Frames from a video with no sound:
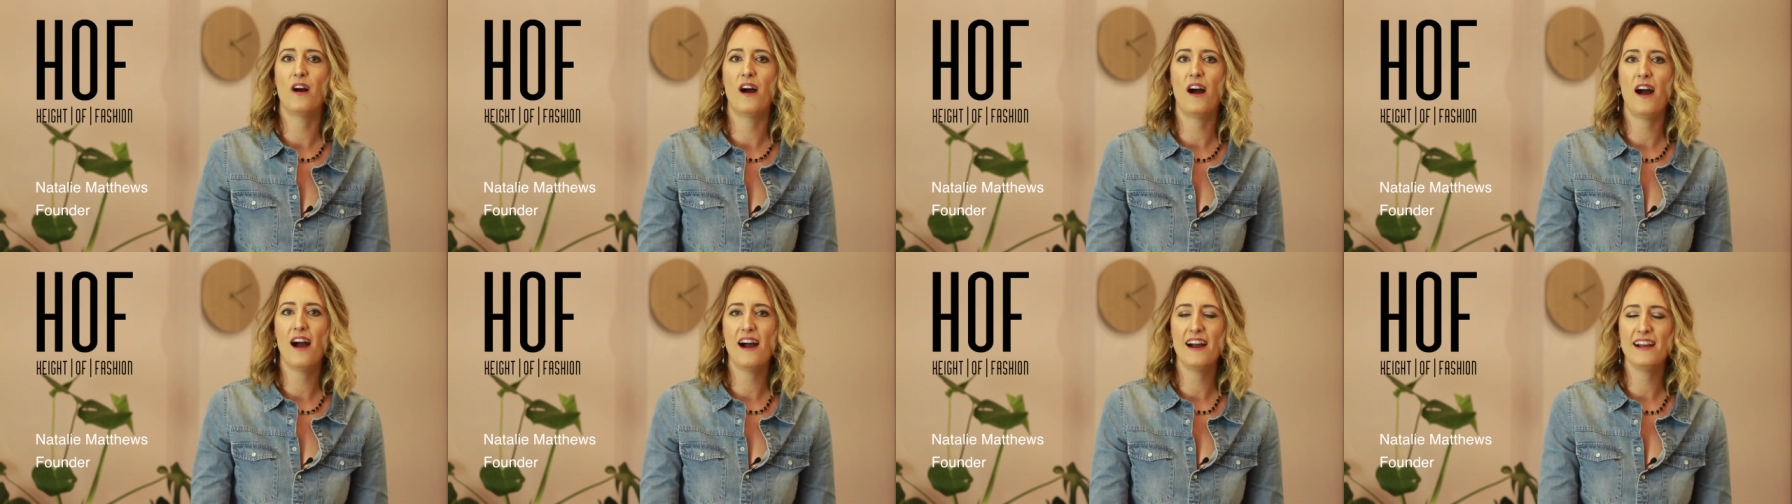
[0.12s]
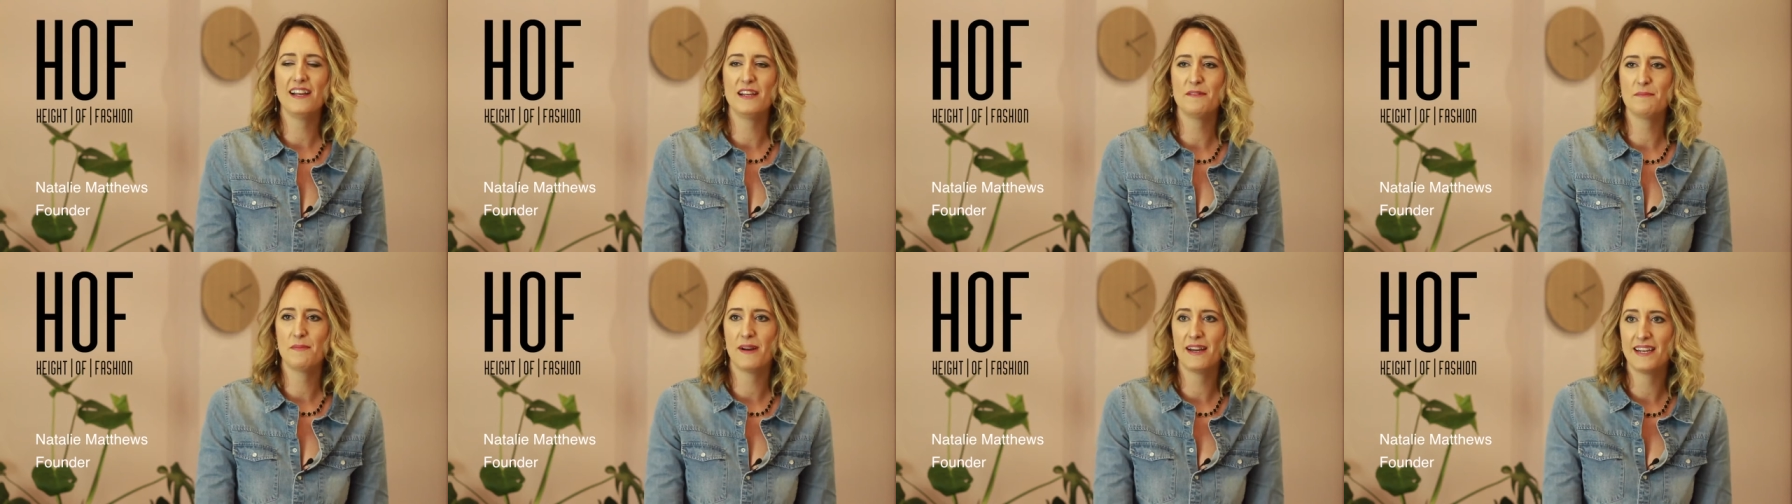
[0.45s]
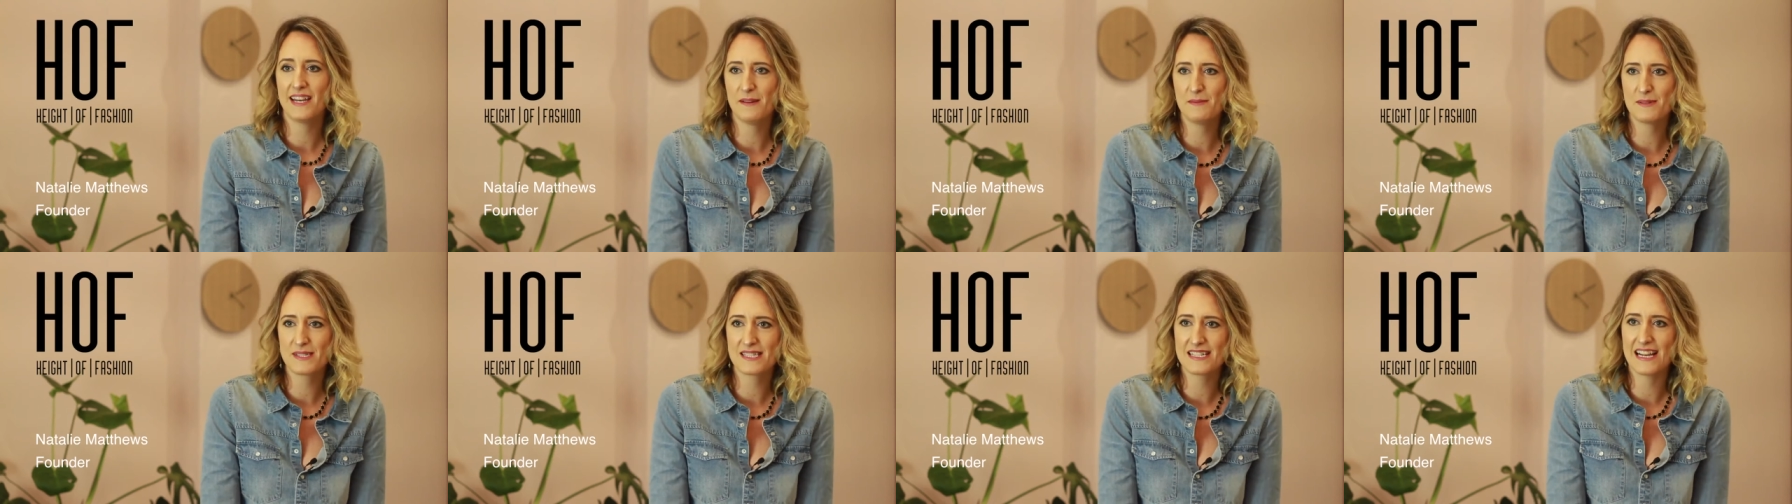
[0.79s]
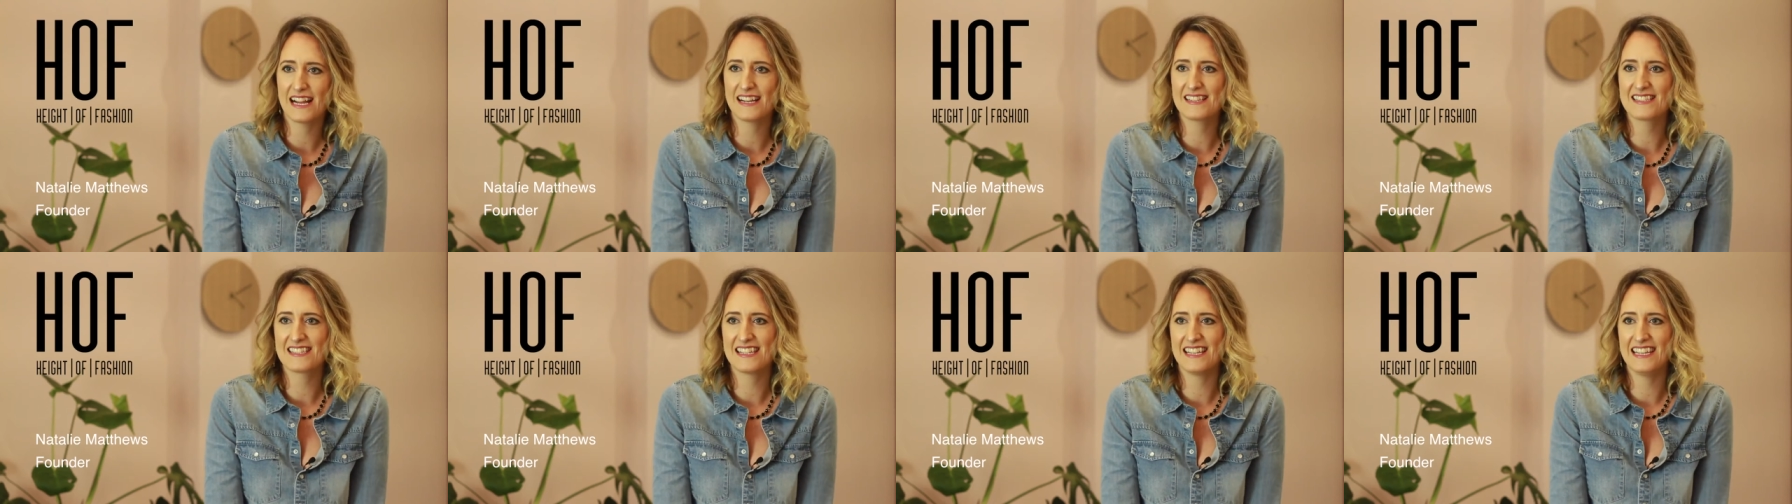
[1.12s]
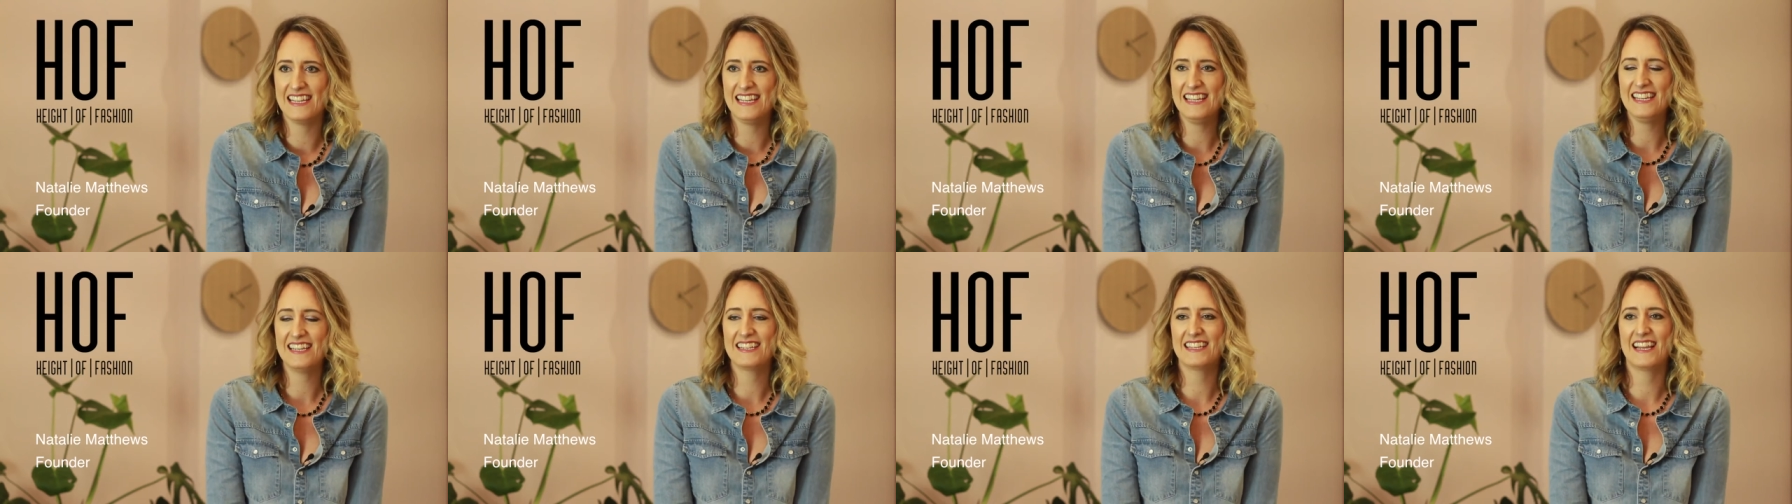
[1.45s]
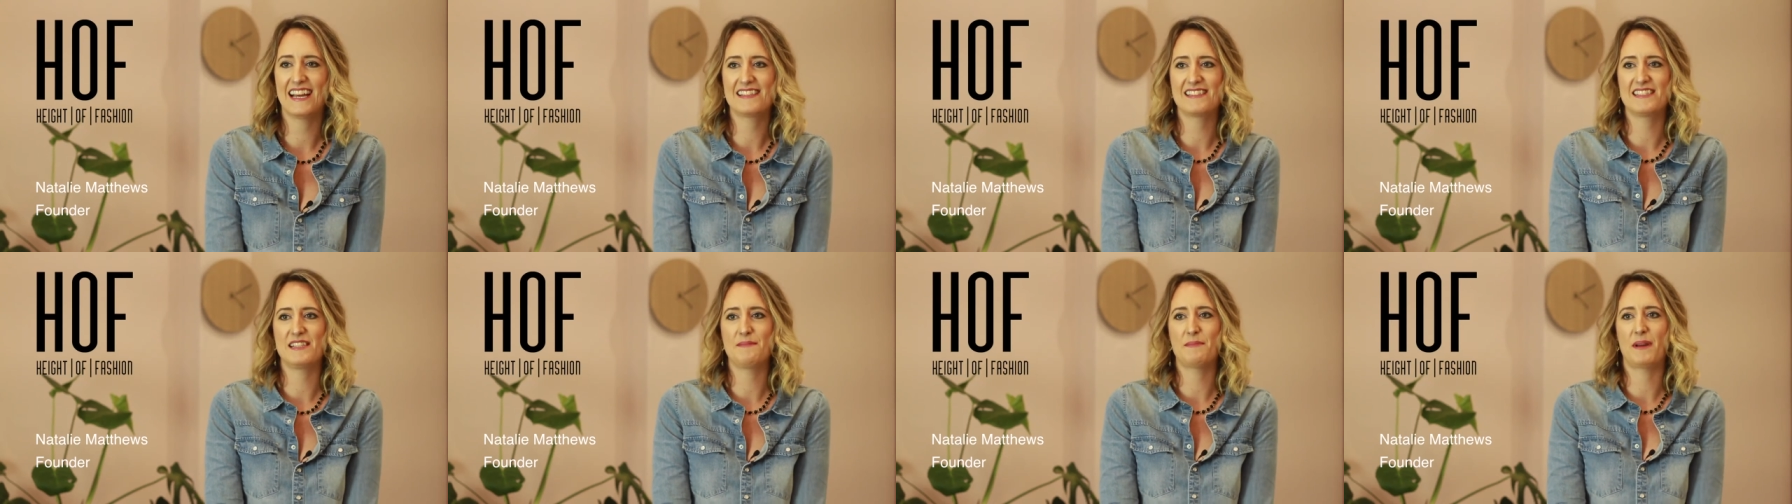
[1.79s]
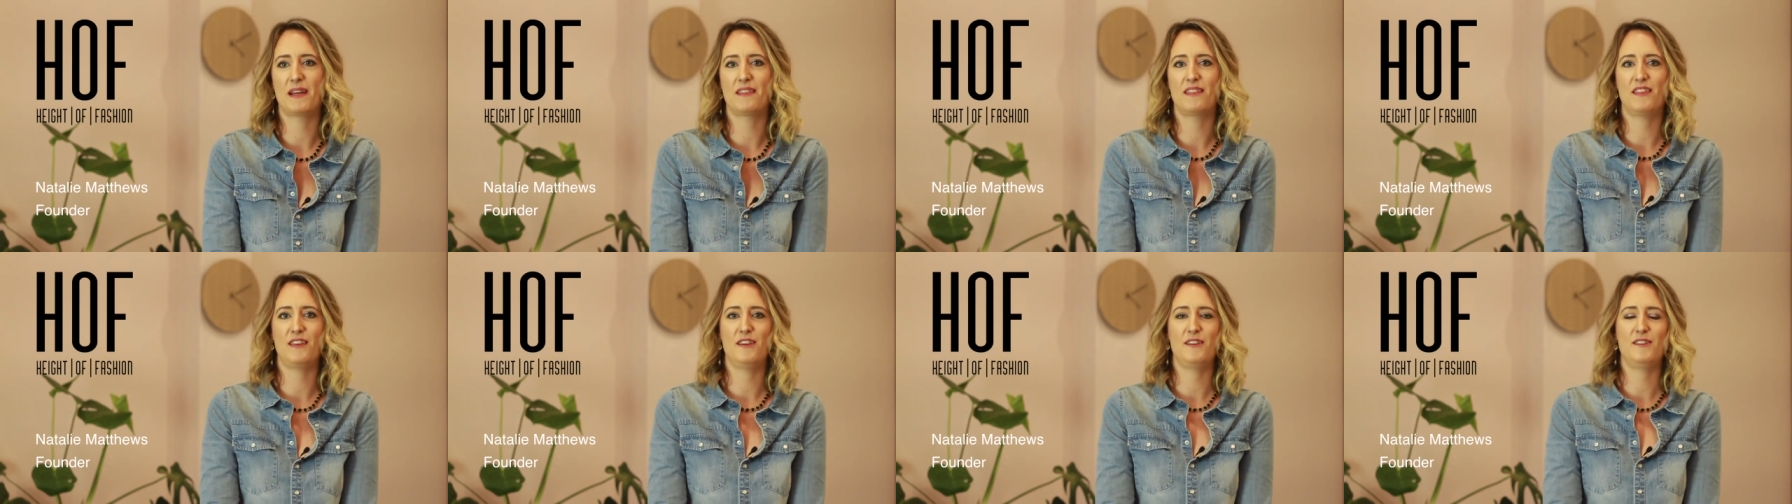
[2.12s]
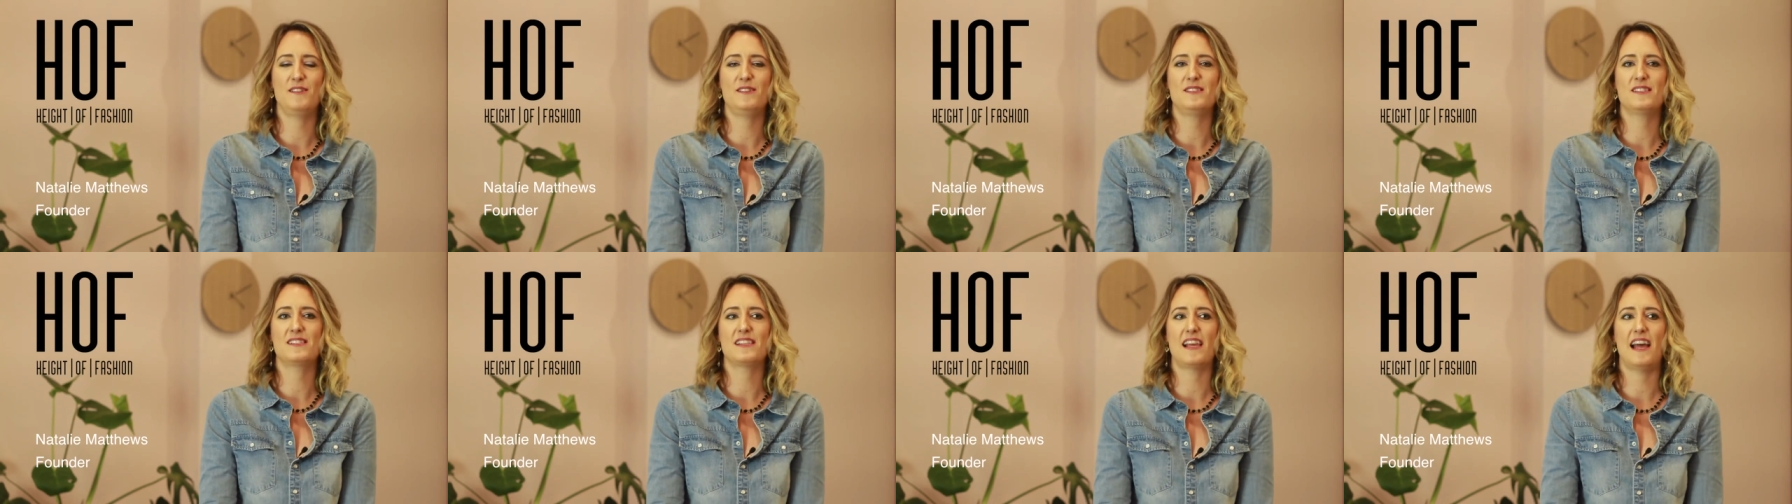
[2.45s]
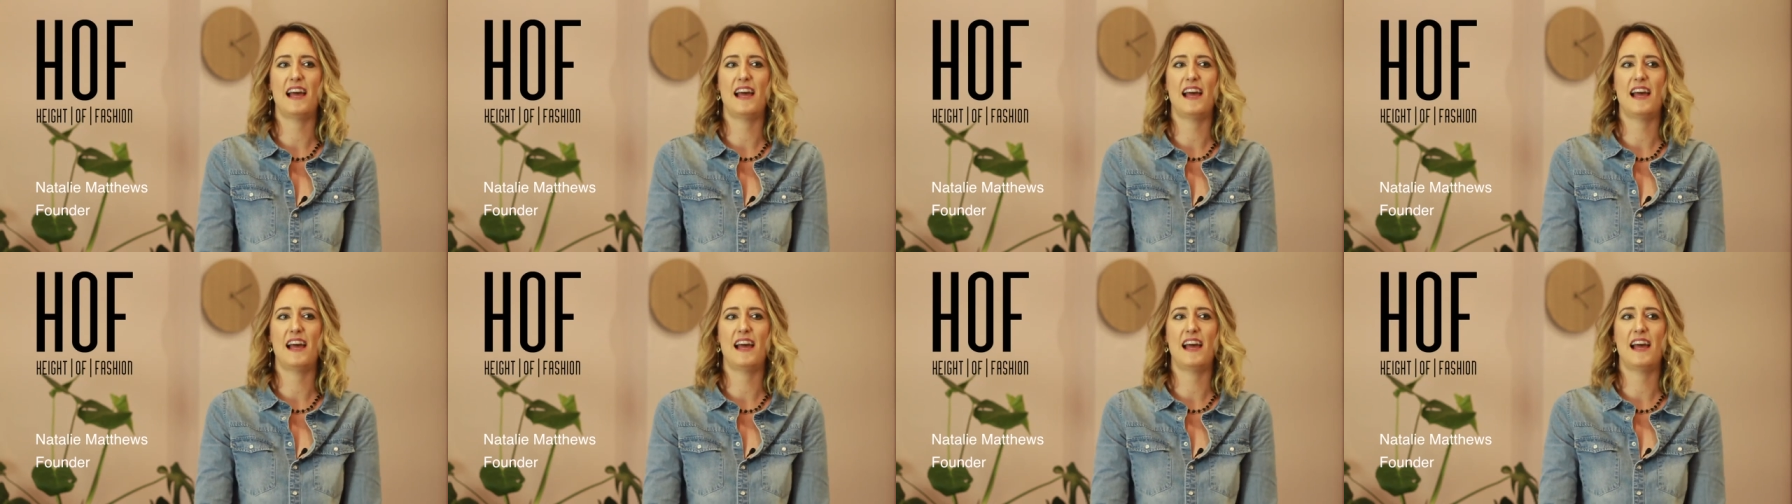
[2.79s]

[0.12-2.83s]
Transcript: Hi, my name's Natalie Matthews.